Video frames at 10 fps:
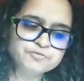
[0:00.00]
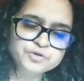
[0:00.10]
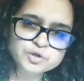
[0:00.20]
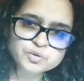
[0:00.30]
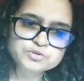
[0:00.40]

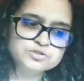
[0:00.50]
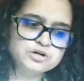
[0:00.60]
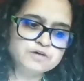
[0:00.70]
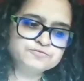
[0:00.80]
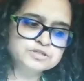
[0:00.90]
views
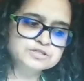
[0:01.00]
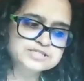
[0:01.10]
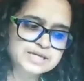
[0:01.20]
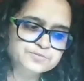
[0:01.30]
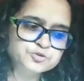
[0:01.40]
of the
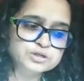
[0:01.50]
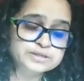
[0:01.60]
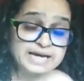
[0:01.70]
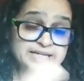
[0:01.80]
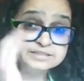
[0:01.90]
conceptual
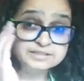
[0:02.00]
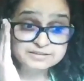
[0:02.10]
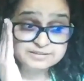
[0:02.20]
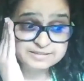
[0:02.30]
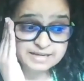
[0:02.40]

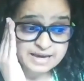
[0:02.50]
categories,